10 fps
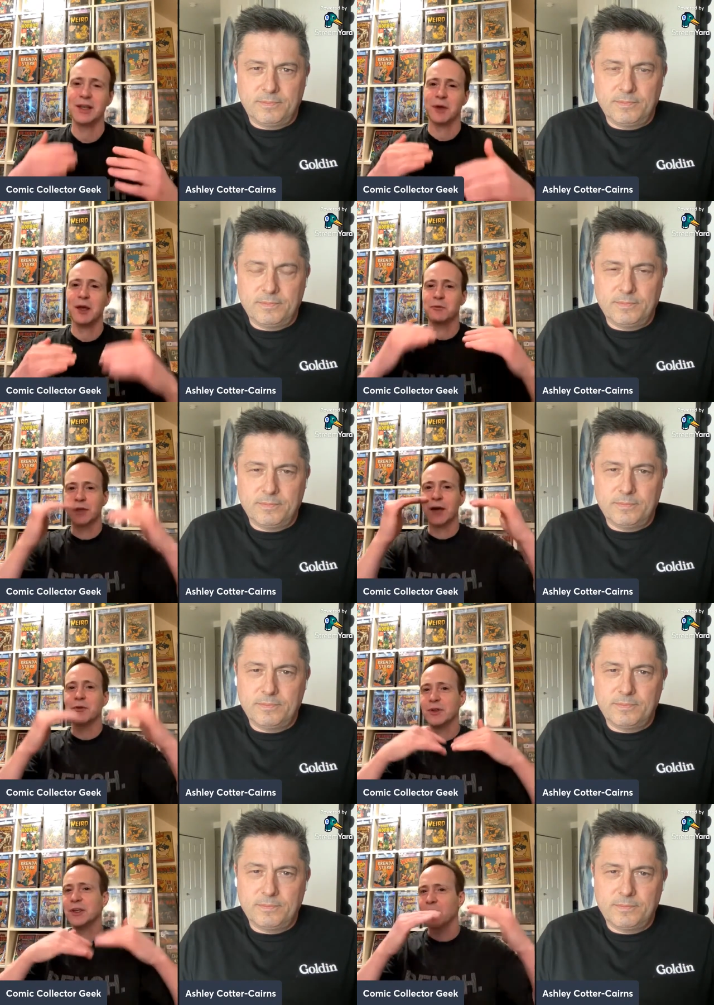Speaker 1: it, it
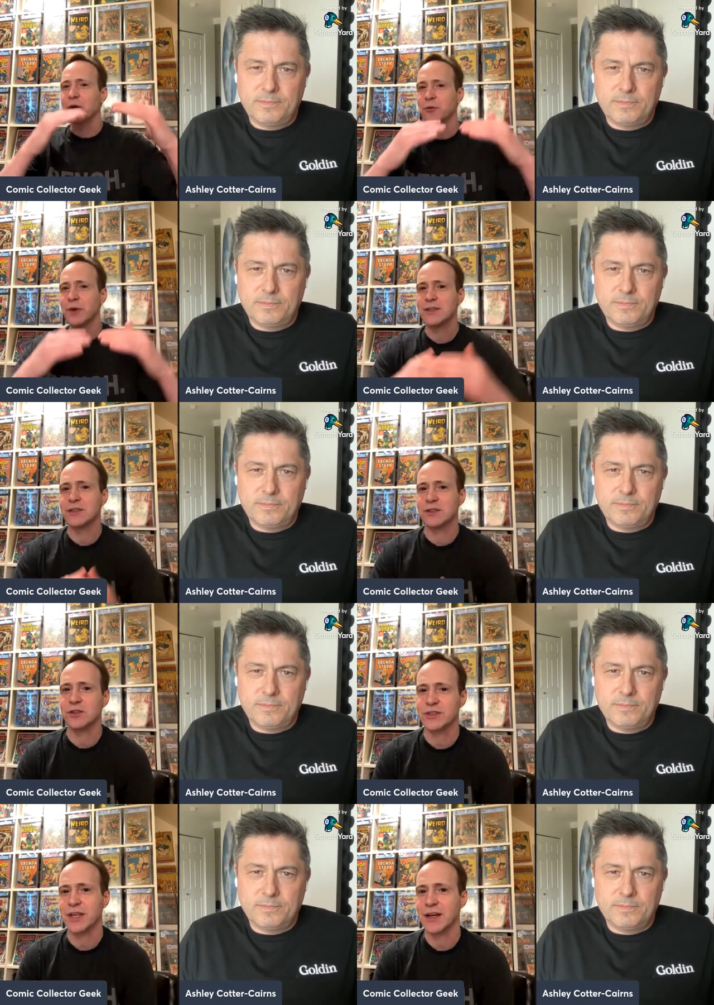level you know it raises
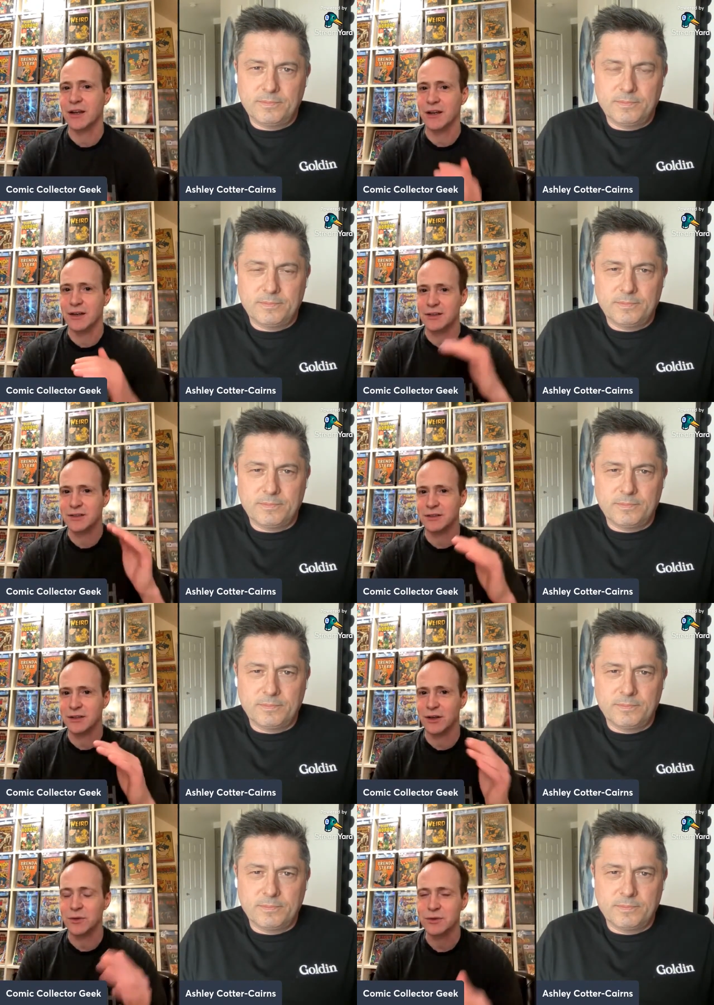your stat as
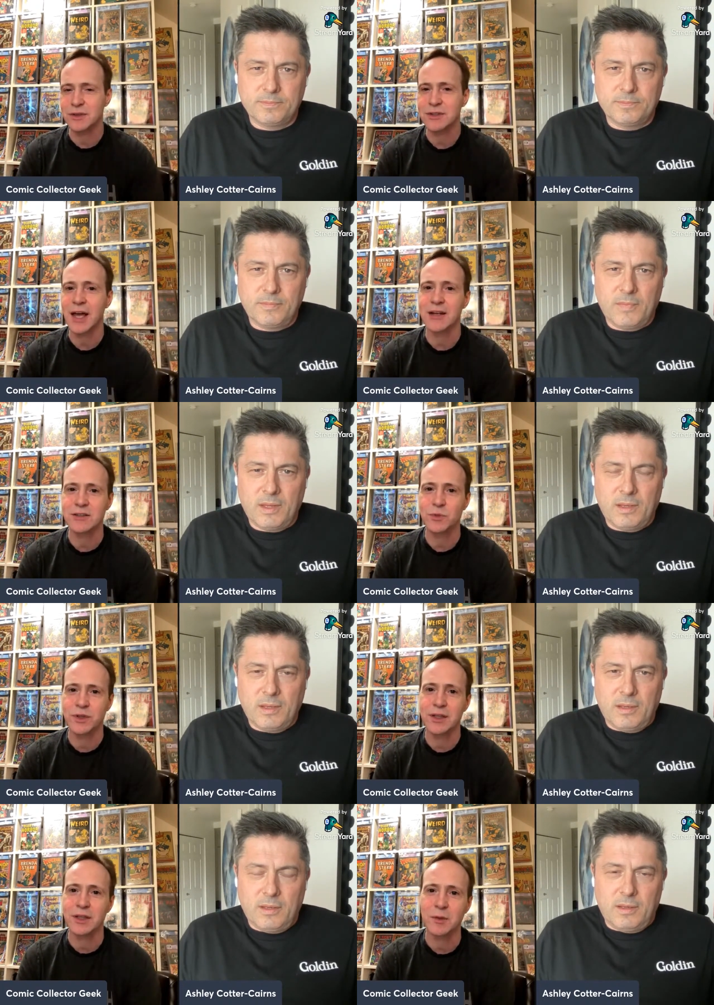uh, you know the status
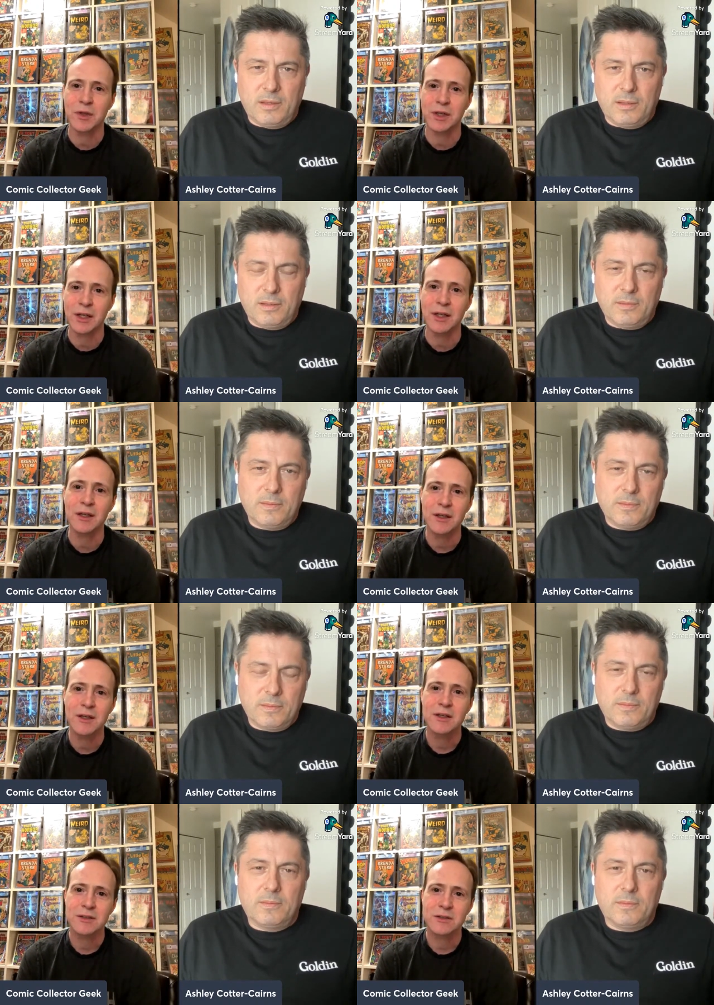within the community.
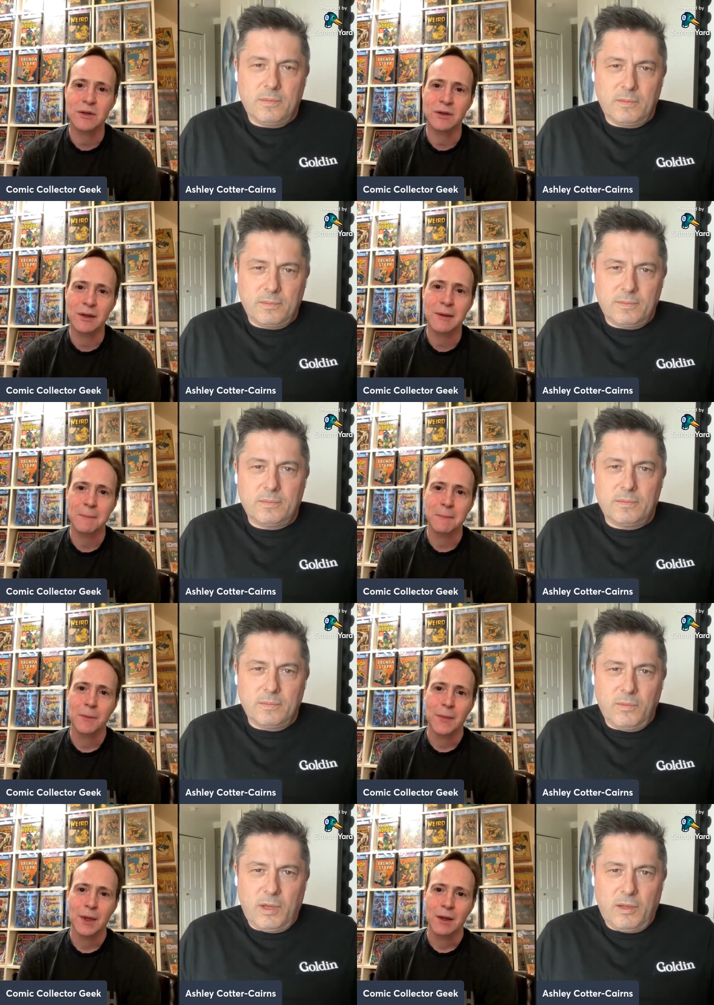So
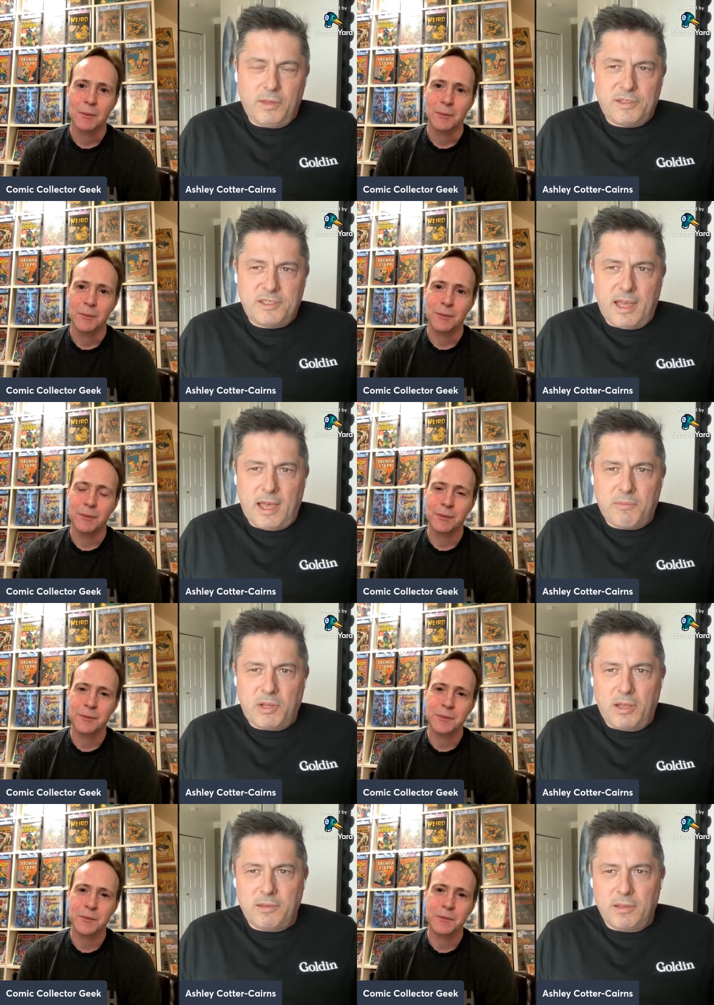
Speaker 2: well, there's that,
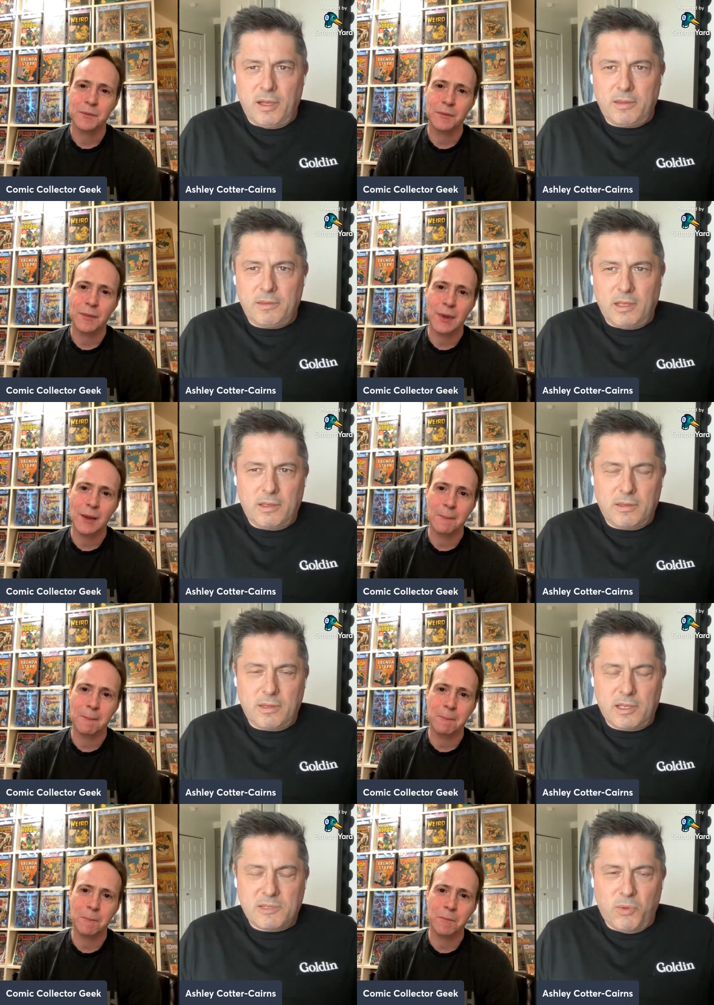but I I think
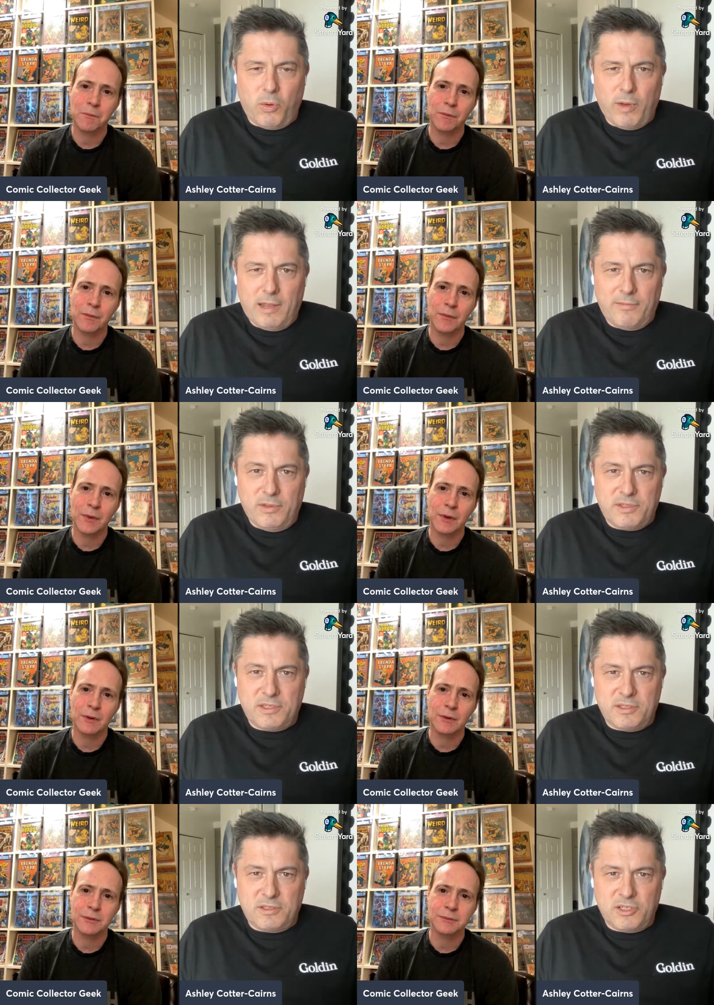that it's more relevant
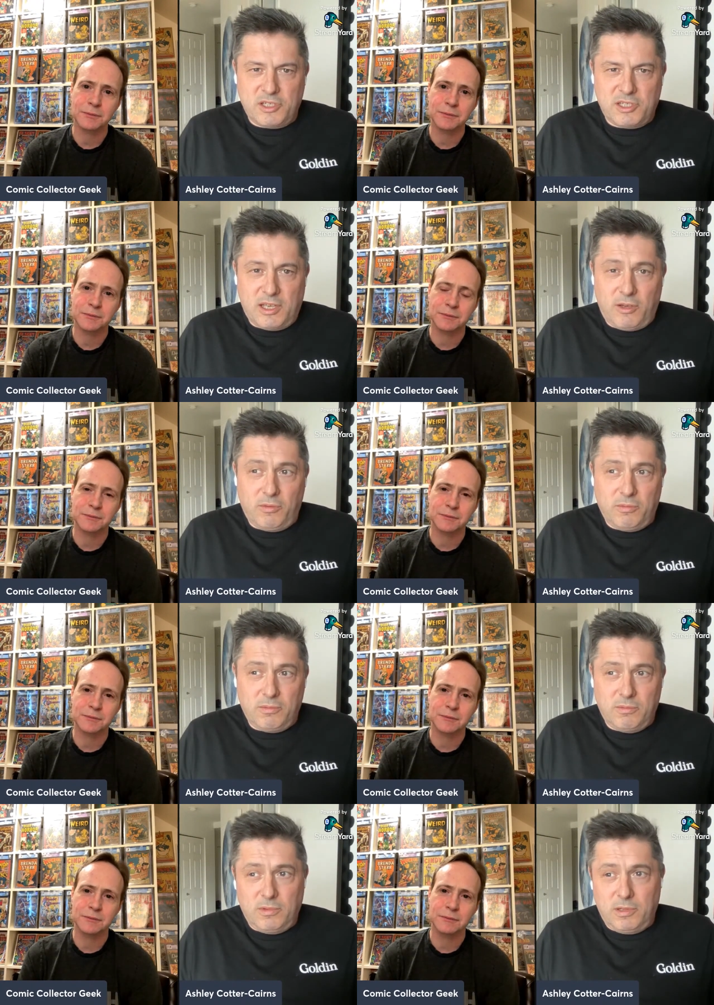to just sell
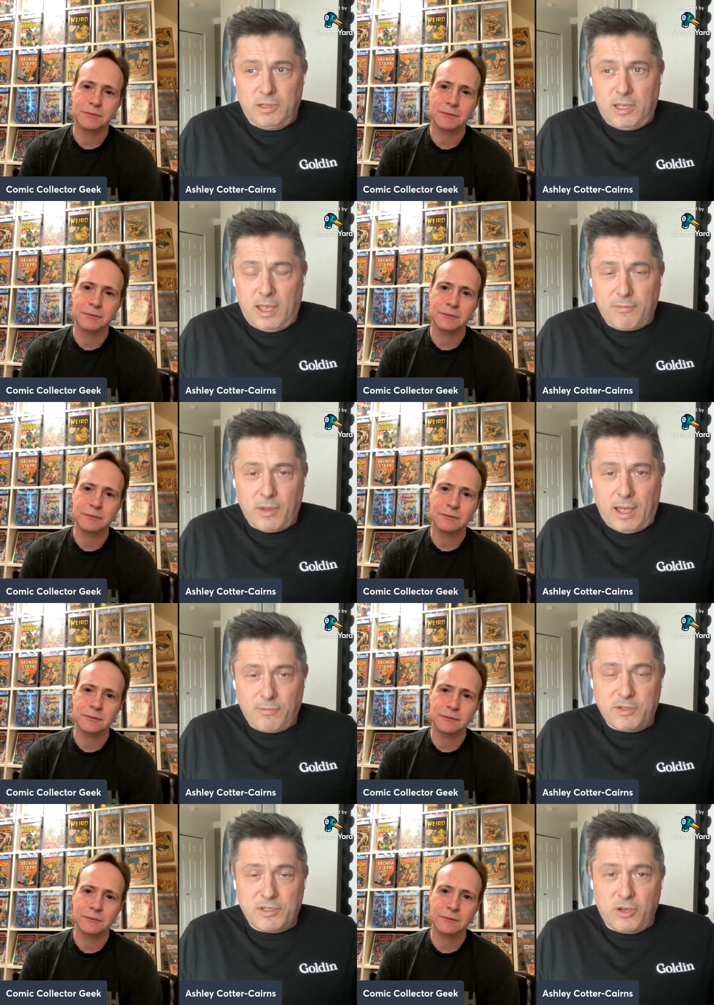ev-
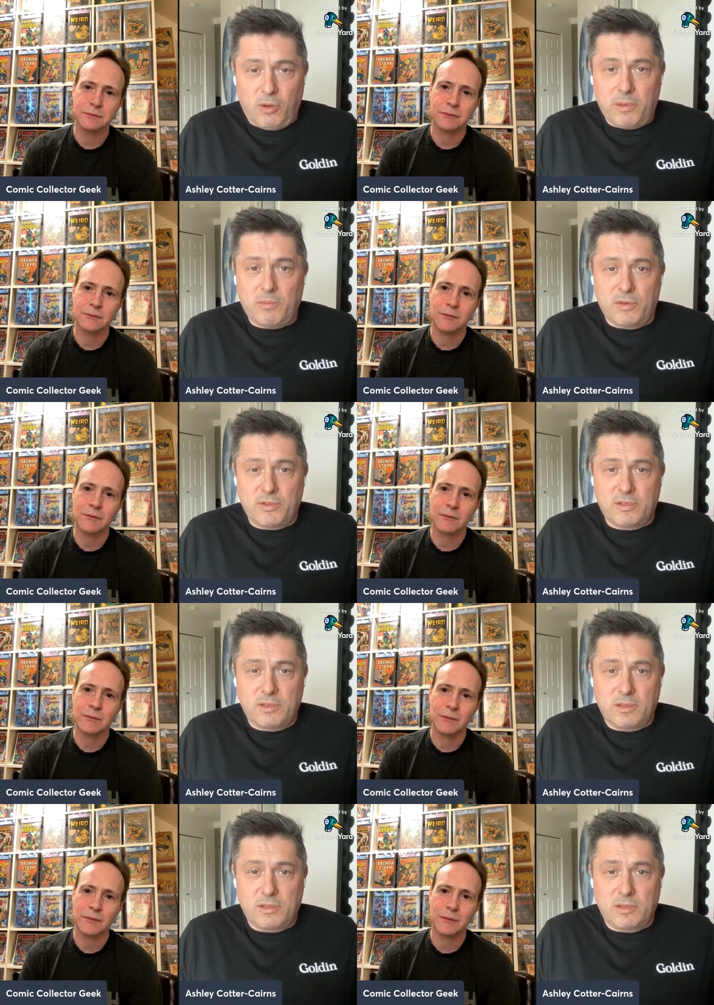average comic books.